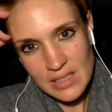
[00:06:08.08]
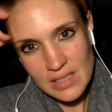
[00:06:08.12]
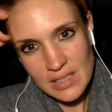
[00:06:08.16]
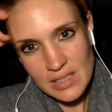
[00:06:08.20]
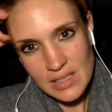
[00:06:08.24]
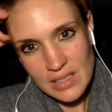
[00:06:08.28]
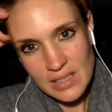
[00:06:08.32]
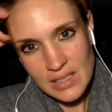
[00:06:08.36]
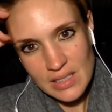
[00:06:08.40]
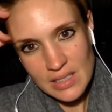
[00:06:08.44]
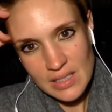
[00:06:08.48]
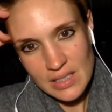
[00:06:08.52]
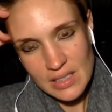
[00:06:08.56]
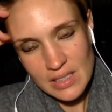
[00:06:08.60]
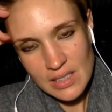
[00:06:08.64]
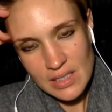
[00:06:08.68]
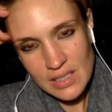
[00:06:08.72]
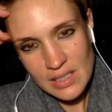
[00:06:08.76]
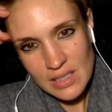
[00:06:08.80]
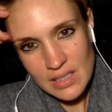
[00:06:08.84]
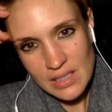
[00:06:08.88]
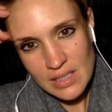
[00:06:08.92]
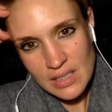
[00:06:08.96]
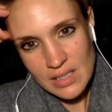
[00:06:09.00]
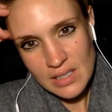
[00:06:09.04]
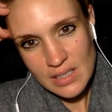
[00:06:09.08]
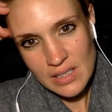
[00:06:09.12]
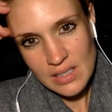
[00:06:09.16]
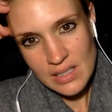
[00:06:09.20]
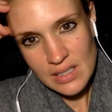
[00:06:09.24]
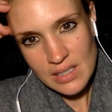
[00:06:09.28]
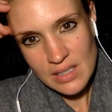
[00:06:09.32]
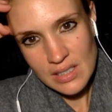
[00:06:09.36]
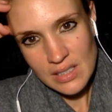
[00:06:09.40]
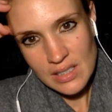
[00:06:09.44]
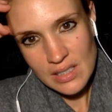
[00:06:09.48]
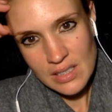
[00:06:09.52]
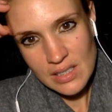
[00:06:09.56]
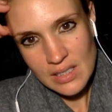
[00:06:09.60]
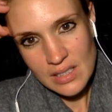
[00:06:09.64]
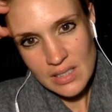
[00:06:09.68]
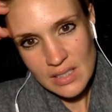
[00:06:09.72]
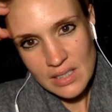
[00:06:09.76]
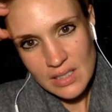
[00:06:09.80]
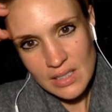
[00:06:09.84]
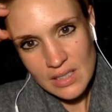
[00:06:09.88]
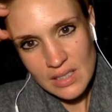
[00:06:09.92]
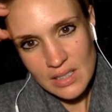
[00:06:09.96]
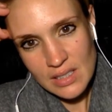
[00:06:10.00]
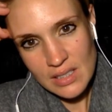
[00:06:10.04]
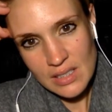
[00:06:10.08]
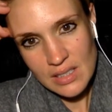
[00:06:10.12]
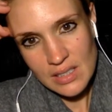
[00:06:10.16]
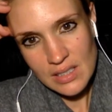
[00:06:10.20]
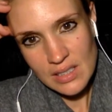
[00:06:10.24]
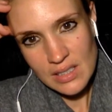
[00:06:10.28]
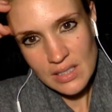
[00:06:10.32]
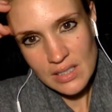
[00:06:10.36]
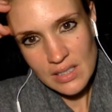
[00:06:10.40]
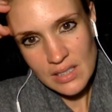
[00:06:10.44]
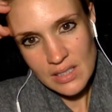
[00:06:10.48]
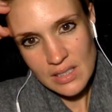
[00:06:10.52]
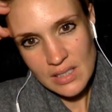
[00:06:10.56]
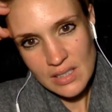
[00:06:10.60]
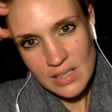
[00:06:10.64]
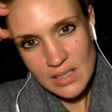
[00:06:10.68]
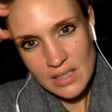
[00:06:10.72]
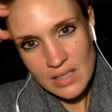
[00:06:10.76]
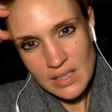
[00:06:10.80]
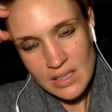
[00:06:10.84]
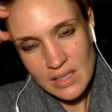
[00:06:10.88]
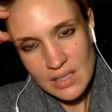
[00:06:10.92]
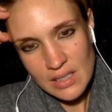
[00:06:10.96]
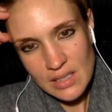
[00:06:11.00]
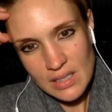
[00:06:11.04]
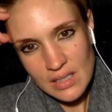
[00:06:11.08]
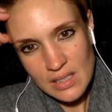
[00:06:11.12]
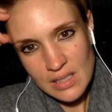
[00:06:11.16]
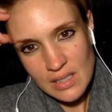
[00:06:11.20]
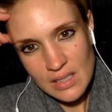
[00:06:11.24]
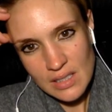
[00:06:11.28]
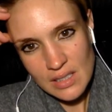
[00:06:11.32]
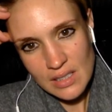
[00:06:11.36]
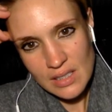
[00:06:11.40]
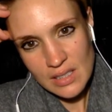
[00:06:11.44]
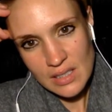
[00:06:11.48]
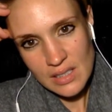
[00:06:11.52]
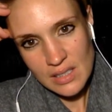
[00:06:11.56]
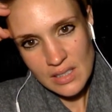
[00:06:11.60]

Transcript: Nobody speaks.